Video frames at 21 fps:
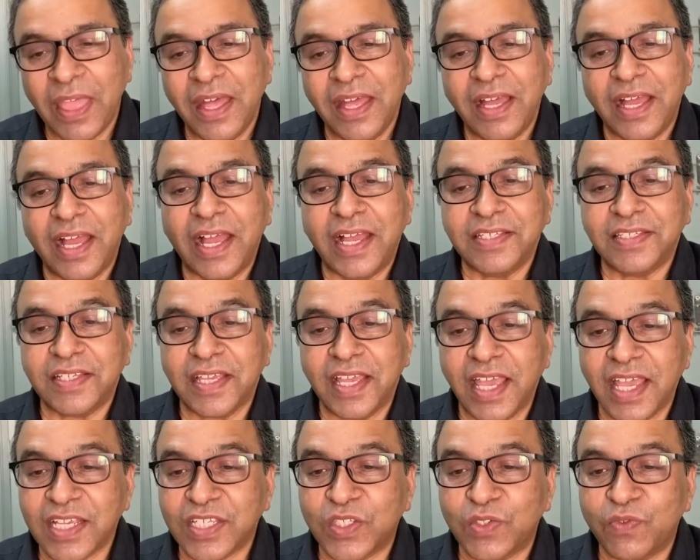as
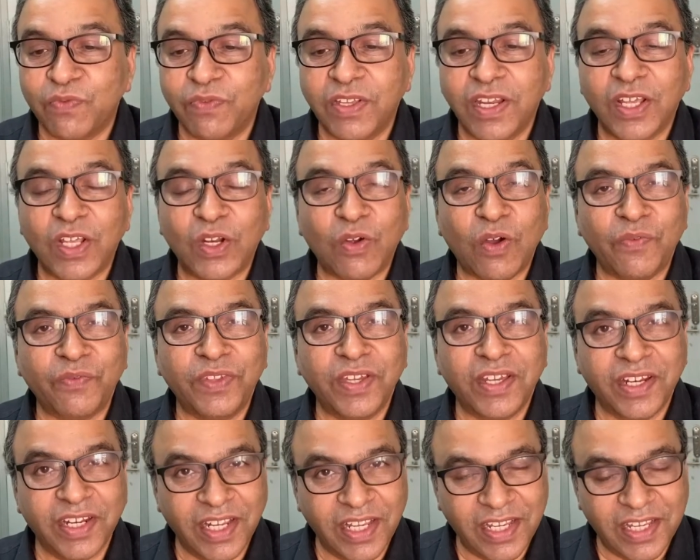ex-winner of
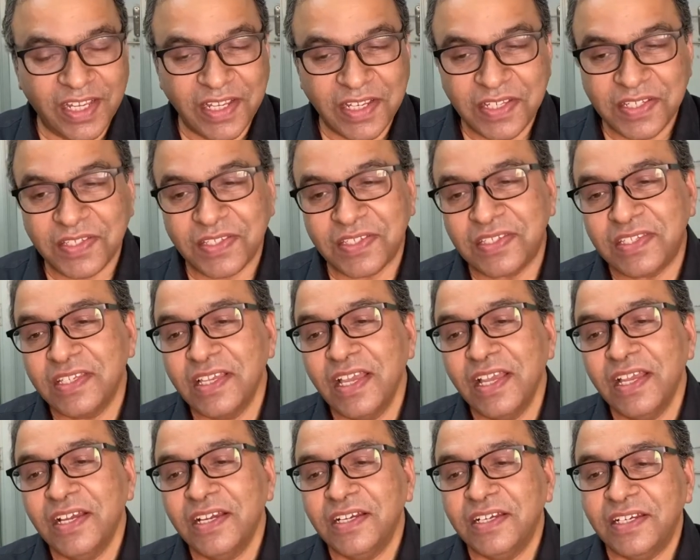the race,
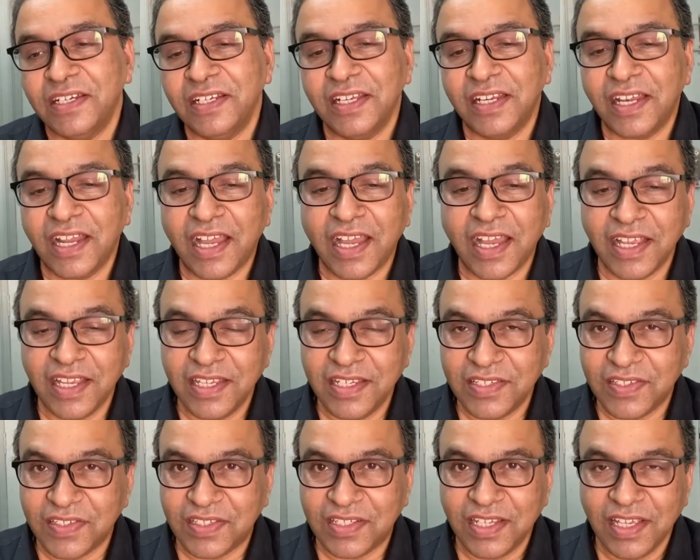
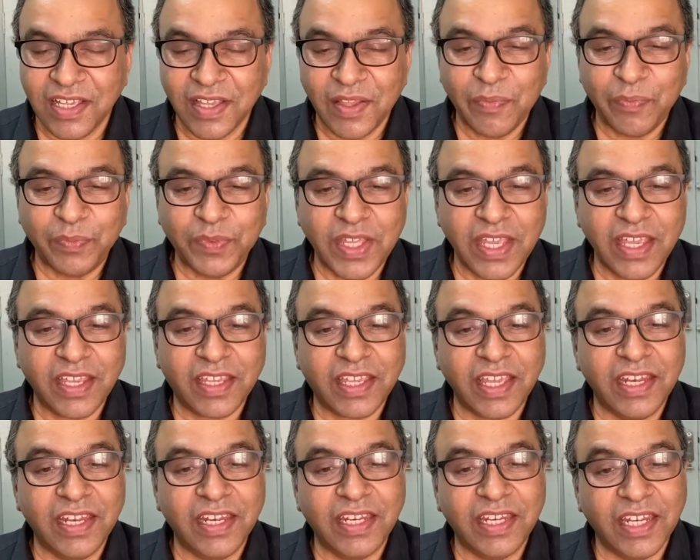realized they
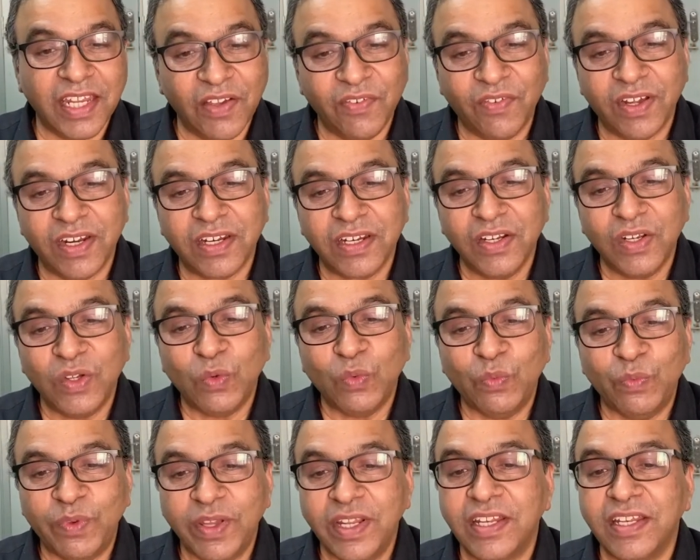can never
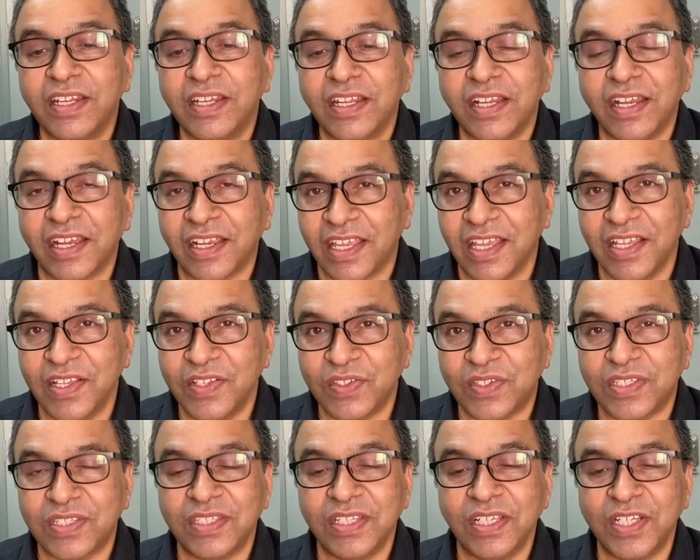win
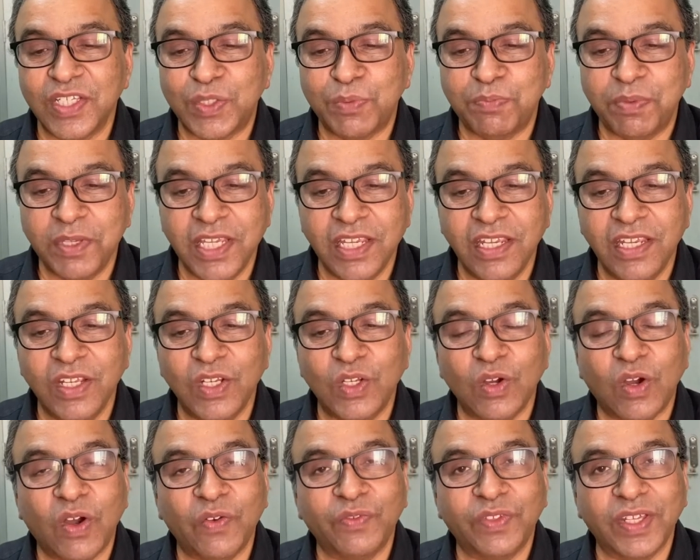against the speed
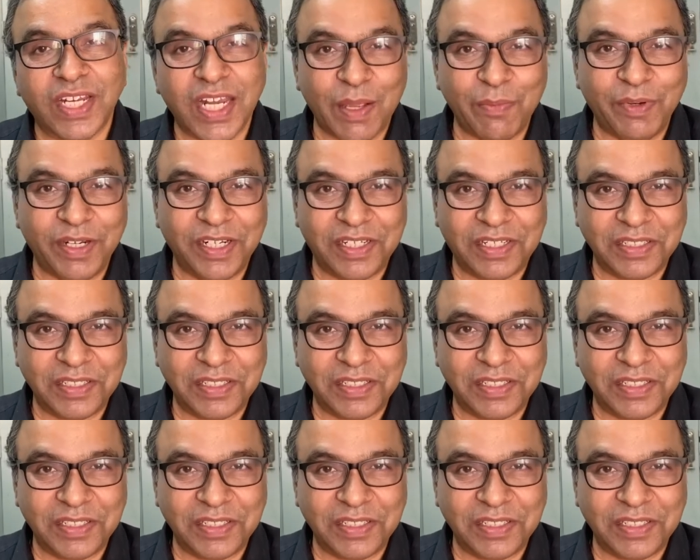of the rabbit.